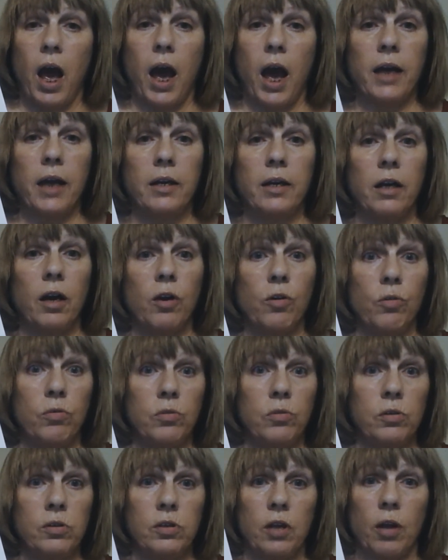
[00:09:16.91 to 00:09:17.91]
and I
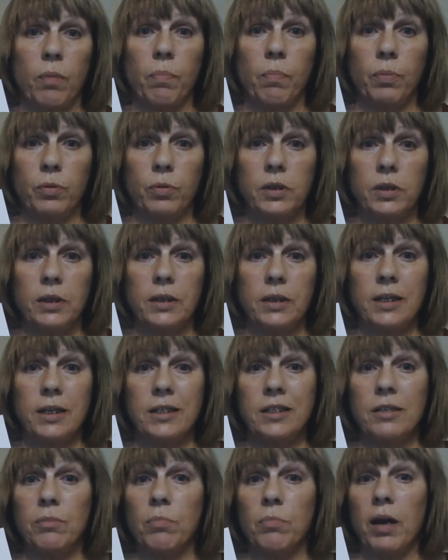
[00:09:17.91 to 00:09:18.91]
also put it
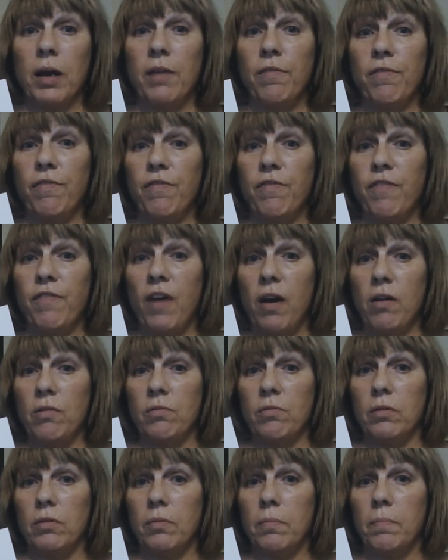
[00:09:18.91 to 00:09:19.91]
into my
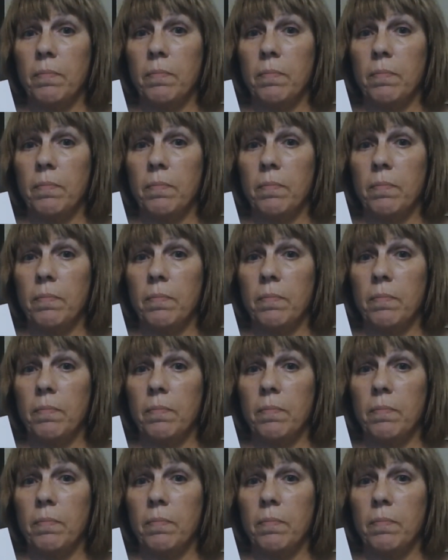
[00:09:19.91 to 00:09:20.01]
phone.